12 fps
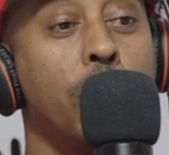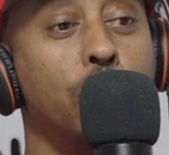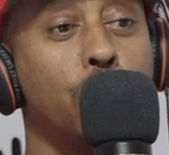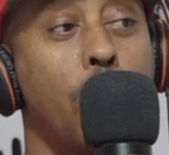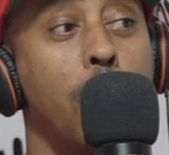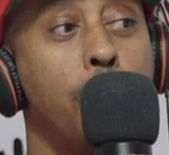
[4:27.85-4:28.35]

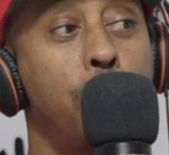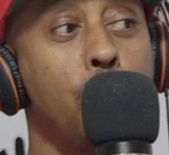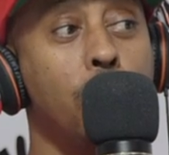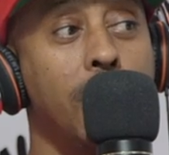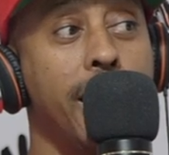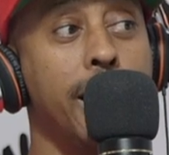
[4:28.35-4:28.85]
joints are
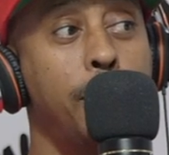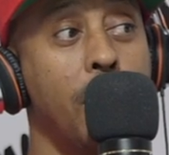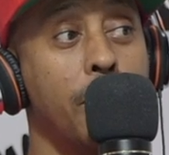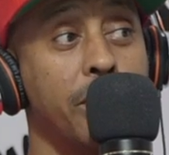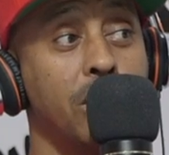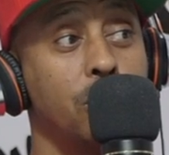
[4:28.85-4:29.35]
bootleg
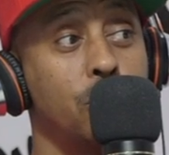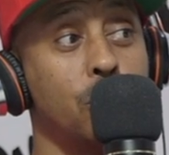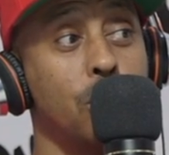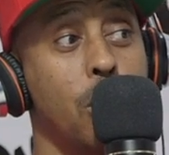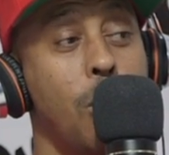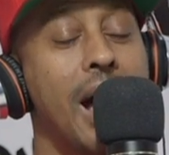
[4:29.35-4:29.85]
puppies.
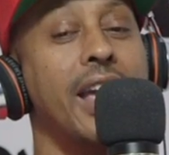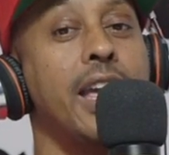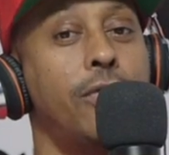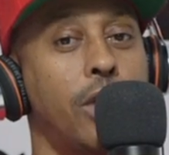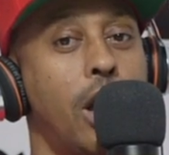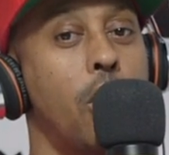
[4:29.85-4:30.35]
You know why?
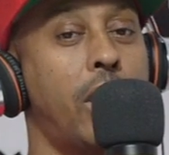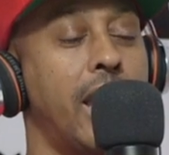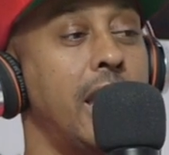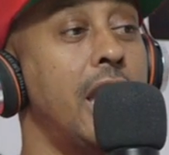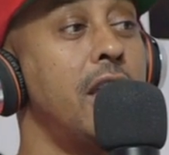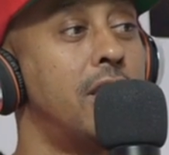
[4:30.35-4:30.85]
Either
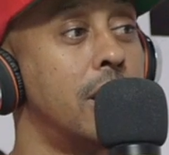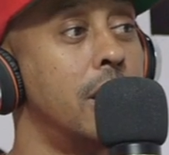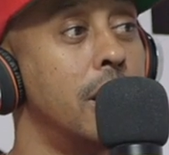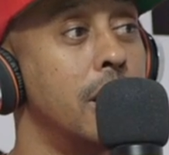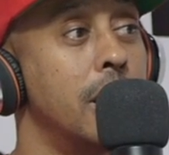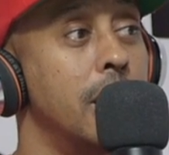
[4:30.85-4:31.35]
okay,
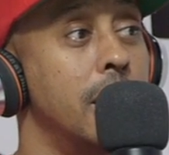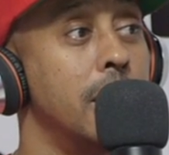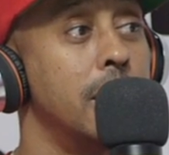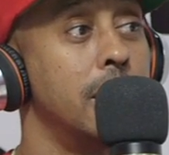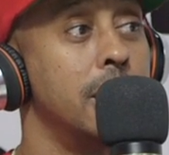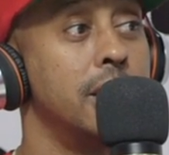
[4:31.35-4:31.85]
either
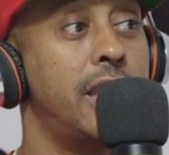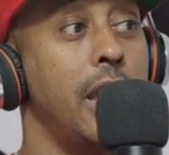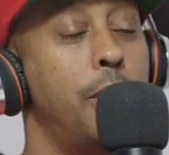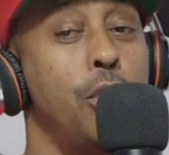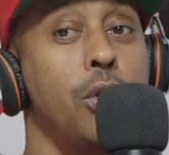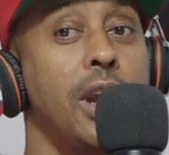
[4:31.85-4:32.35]

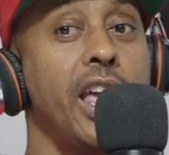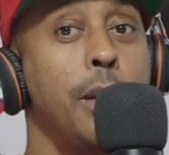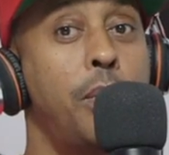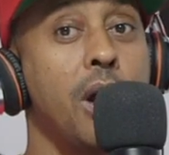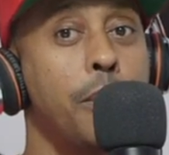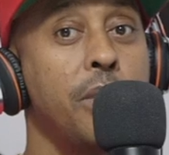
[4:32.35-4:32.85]
they
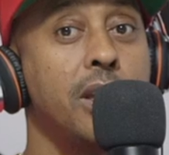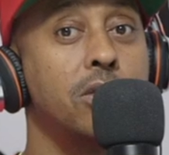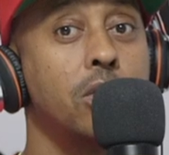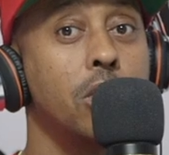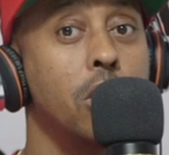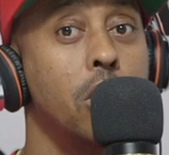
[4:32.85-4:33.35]
bootleg
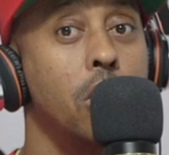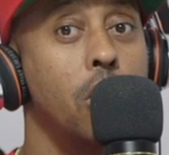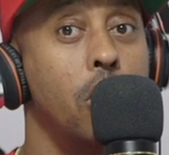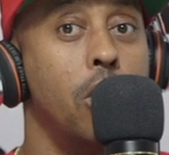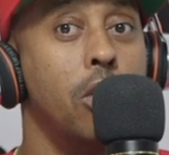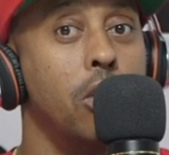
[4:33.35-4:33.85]
puppies
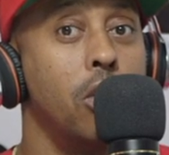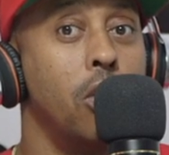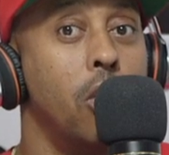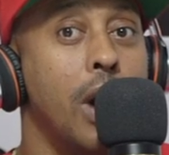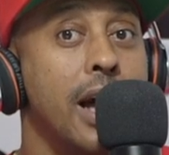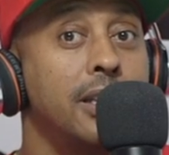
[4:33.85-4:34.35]
or
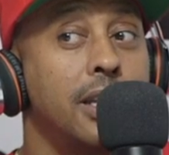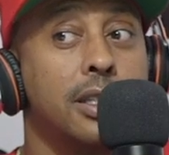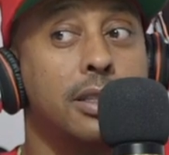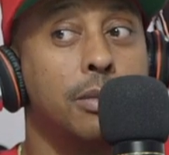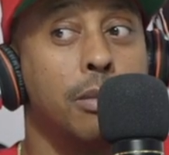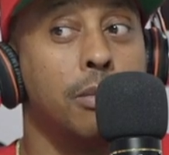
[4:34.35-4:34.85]
or I
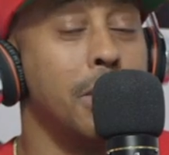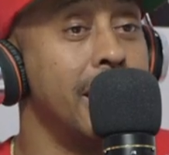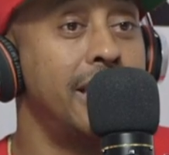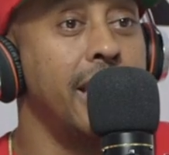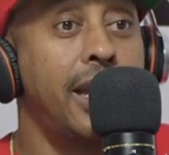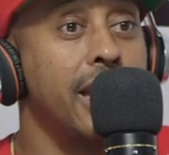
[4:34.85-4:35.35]
just
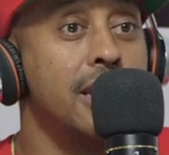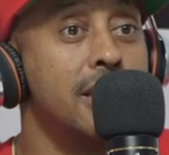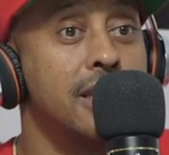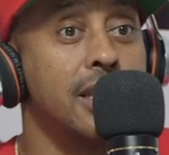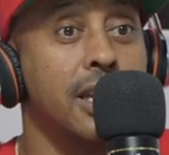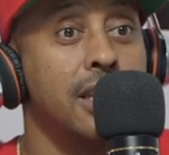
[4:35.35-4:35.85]
my dick
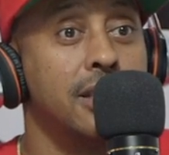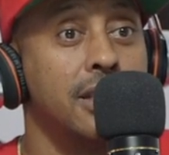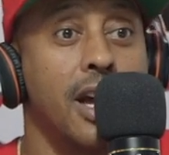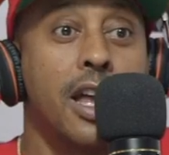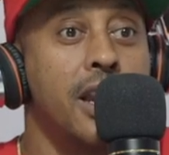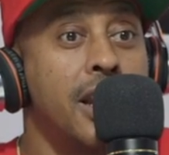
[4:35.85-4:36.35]
is
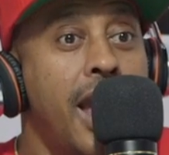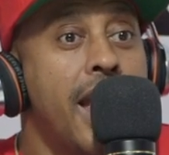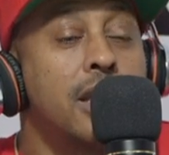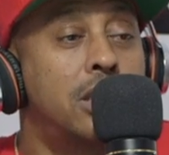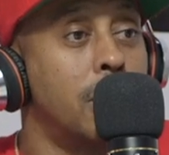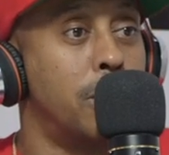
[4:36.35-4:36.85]
is
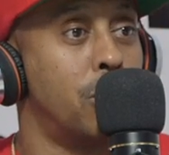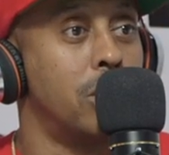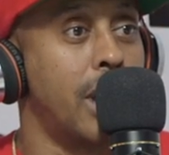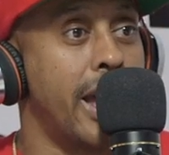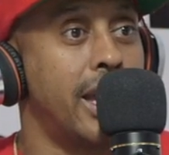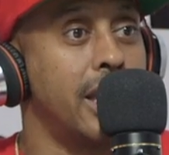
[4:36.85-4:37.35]

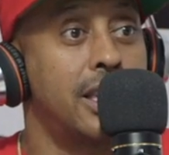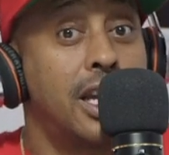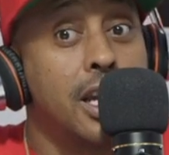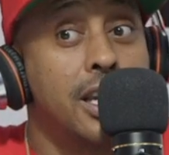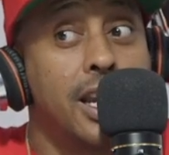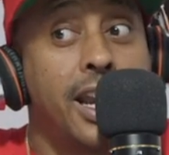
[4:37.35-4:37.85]
unenhanceable. Like
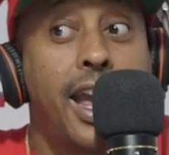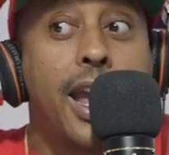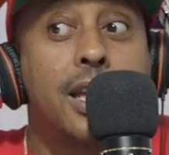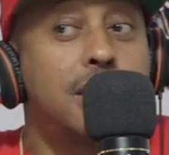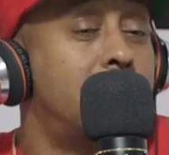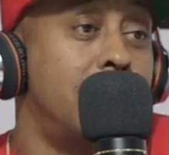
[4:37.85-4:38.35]
it couldn't
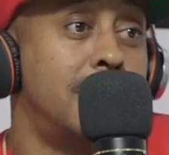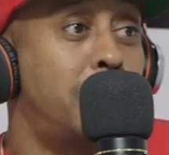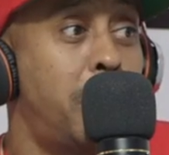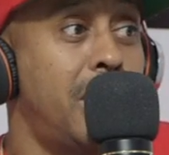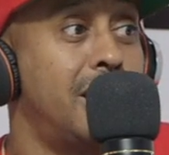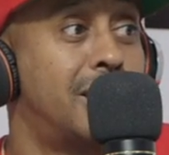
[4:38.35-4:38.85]
enhance
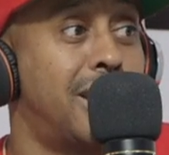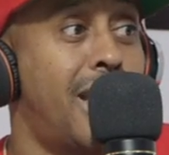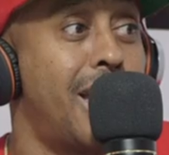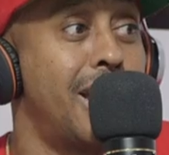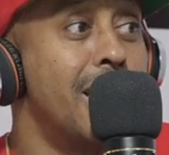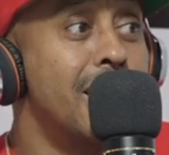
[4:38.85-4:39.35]
this piece.
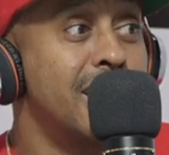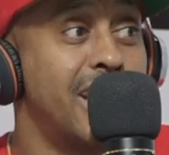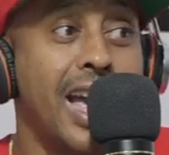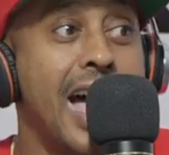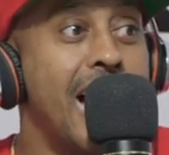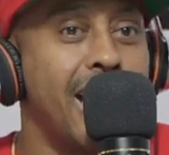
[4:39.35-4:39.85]
Like
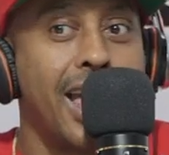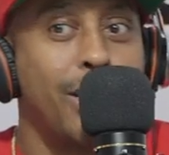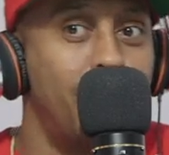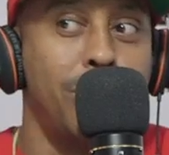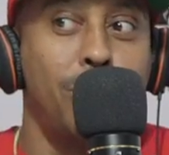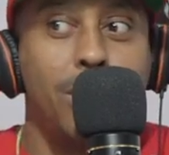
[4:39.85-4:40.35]
the guy,
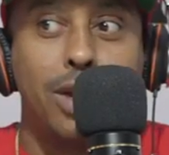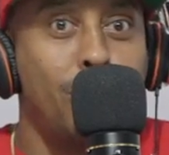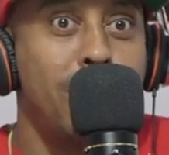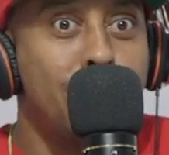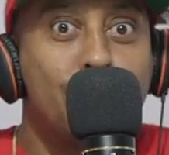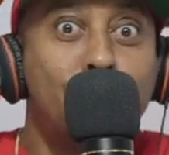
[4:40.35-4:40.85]
like we
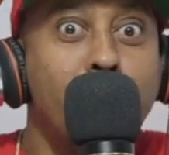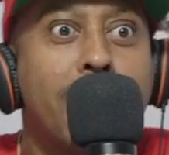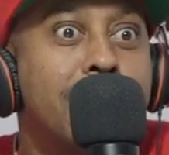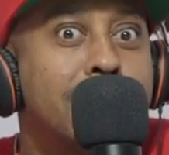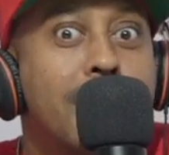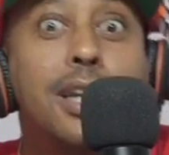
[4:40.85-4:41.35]
we you
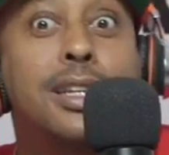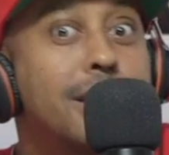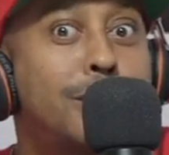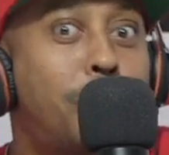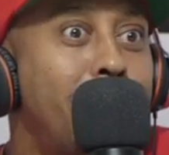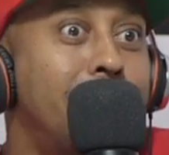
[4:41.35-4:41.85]
trying to take
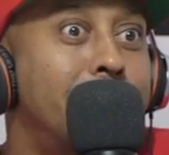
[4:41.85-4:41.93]
this